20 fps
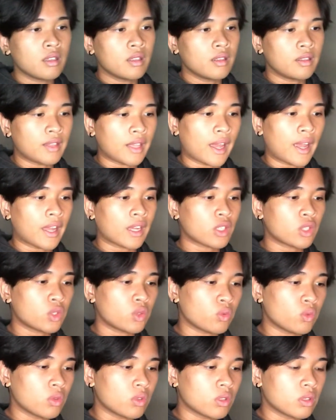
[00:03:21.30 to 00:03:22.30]
the
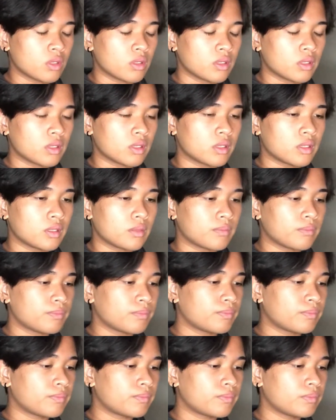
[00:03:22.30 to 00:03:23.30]
actual
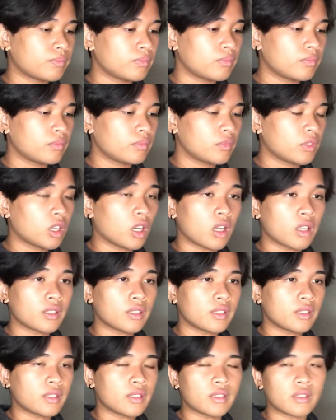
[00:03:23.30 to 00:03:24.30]

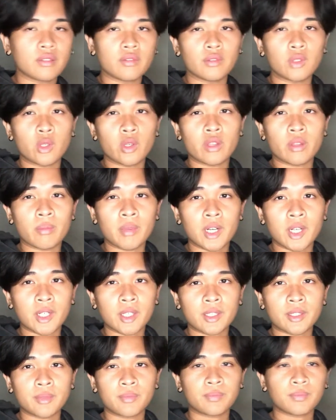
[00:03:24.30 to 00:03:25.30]
continent of North
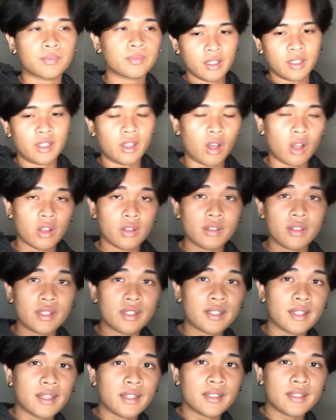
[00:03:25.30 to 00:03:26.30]
America. Yeah, all the
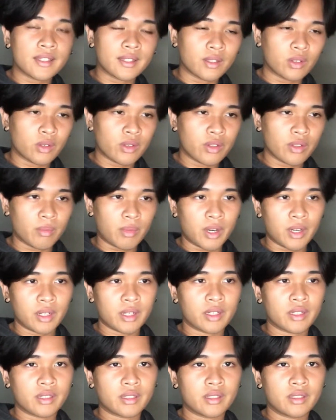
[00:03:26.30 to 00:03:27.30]
states in North
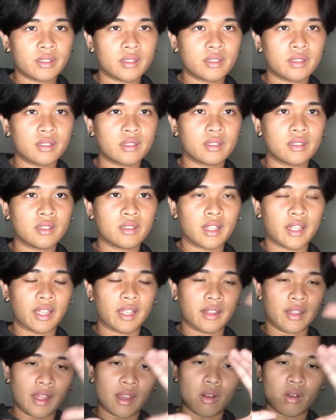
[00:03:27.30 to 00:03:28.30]
America, like in
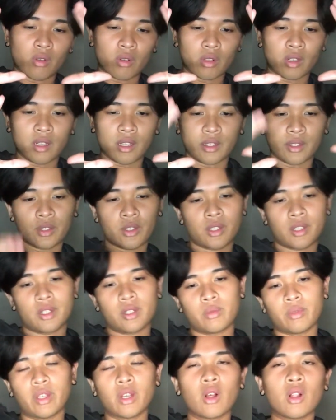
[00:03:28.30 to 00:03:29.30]
that whole cluster,
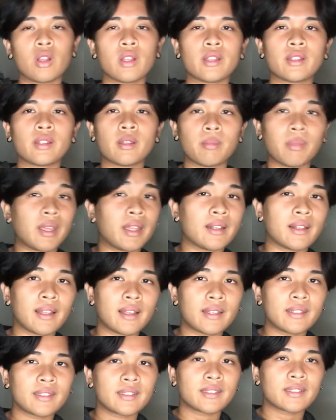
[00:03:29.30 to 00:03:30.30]
we call it the
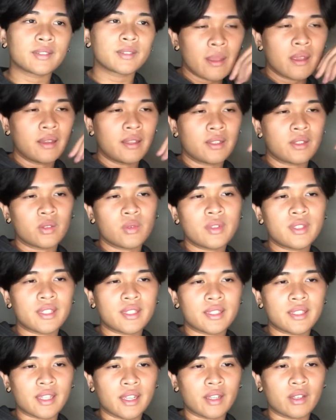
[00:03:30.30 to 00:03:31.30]
mainland. It's always a
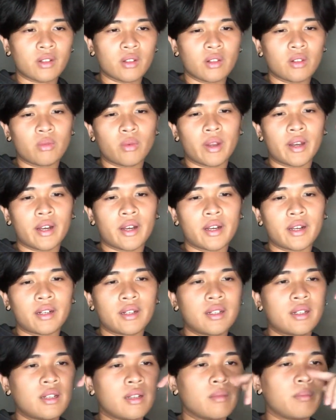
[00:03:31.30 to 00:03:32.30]
cycle where
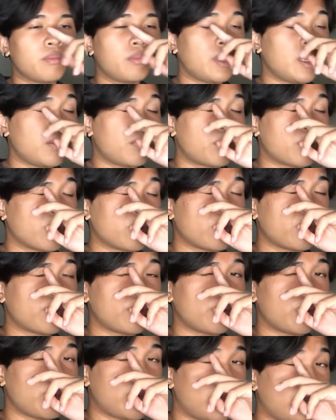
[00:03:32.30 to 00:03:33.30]
people from the
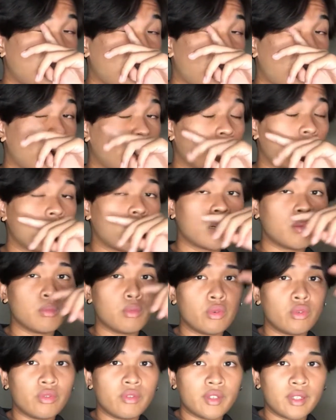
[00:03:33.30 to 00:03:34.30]
mainland are
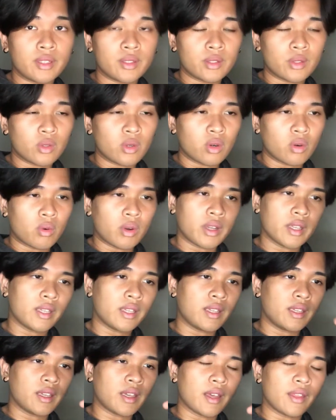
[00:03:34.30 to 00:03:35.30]
moving to
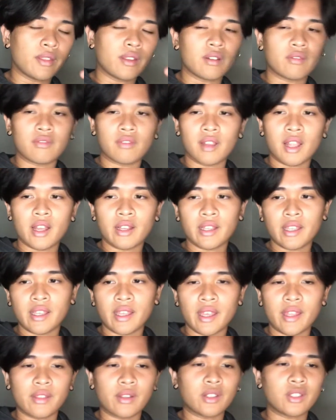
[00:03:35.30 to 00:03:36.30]
Hawaii and they're vlogging it
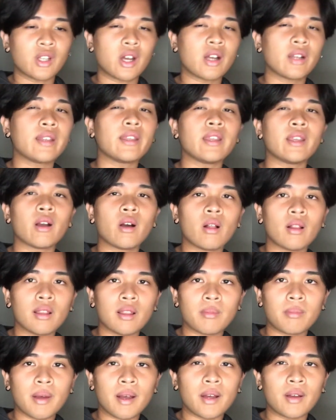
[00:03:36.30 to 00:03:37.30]
and they're talking all
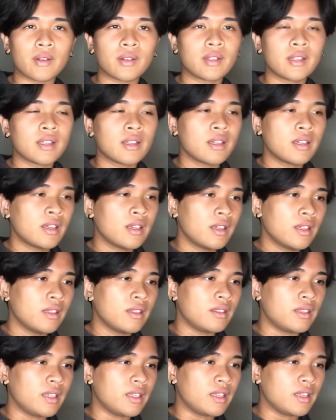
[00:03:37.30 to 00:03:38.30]
about
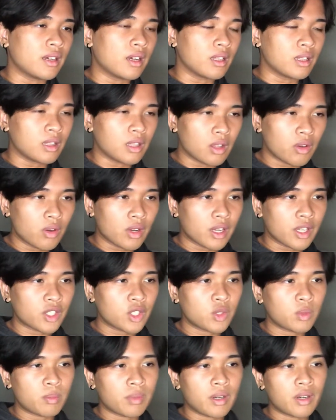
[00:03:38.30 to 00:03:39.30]
the aloha
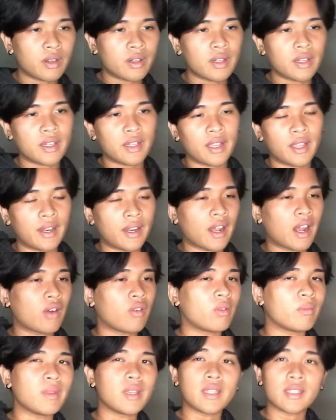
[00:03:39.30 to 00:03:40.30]
spirit and how
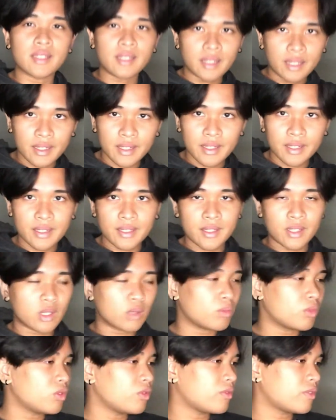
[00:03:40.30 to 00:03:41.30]
amazing it is to
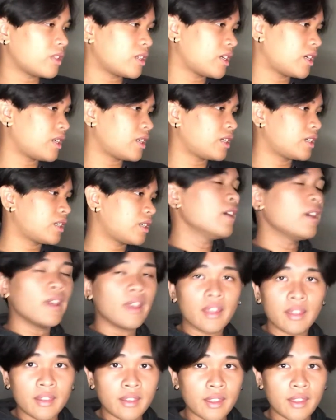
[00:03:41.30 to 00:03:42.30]
move there.
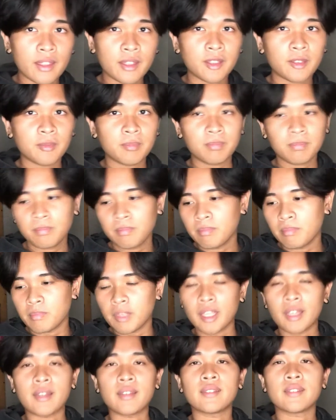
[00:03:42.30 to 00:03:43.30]
And then
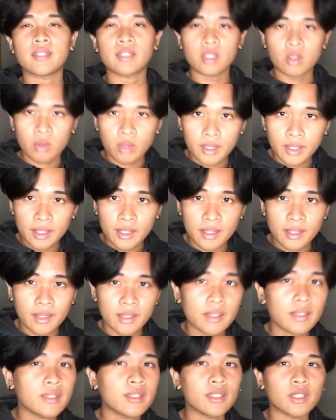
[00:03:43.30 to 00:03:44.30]
because it's
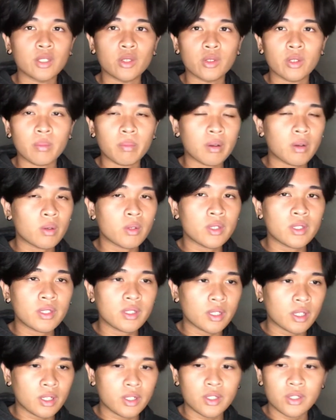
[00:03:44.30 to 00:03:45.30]
Hawaii, you know, the post
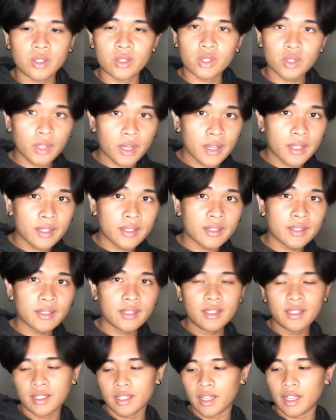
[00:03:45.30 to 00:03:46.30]
starts to trend,
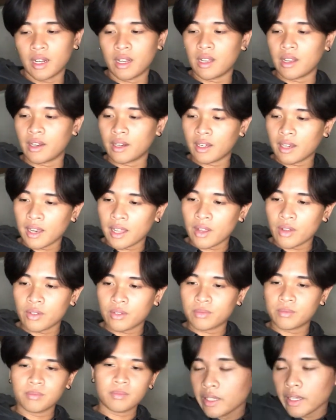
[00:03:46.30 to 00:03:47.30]
you get a lot of
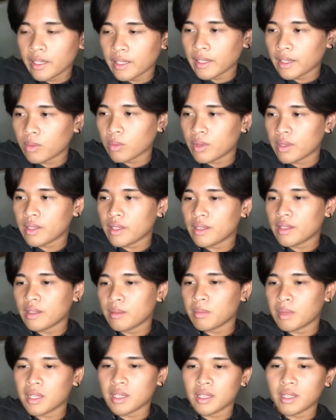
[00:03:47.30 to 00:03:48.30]
clout, and like within the
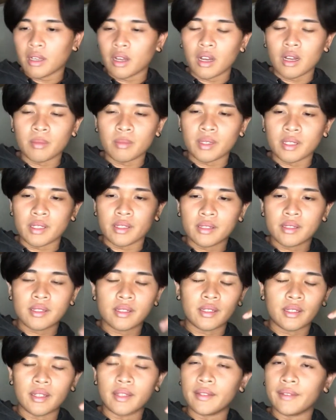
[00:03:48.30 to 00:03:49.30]
many comments
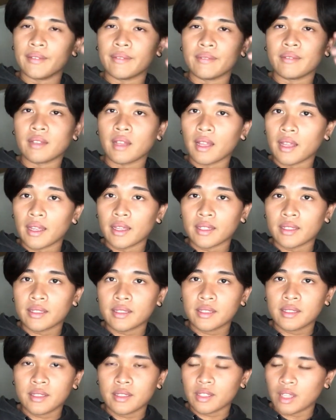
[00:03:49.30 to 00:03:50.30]
and
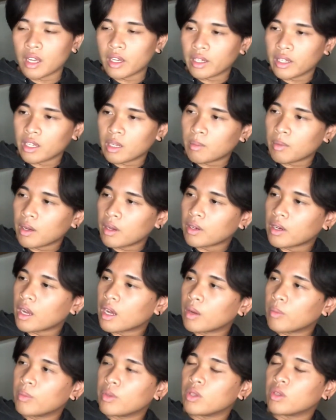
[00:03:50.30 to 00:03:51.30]
likes talking about how
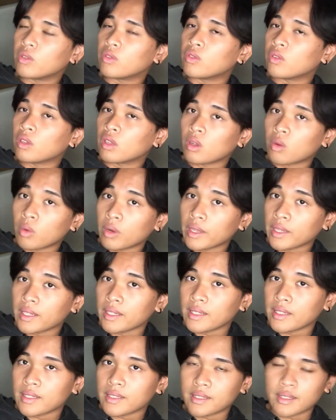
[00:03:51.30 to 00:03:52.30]
beautiful Hawaii
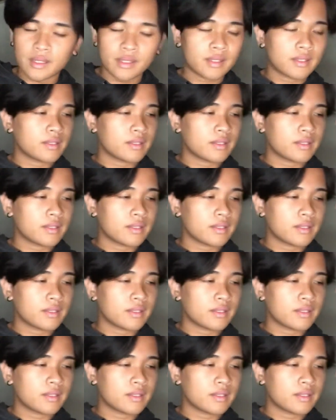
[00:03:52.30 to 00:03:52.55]
is and